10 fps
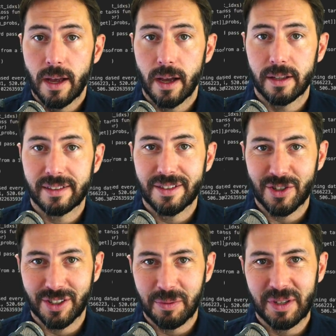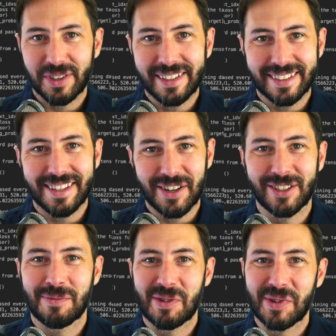And there's a little bit of a hint in there
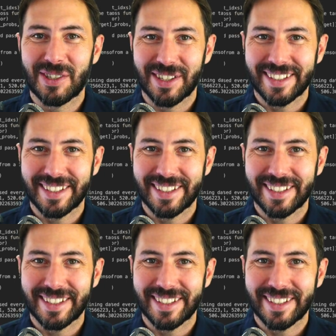in terms of what you're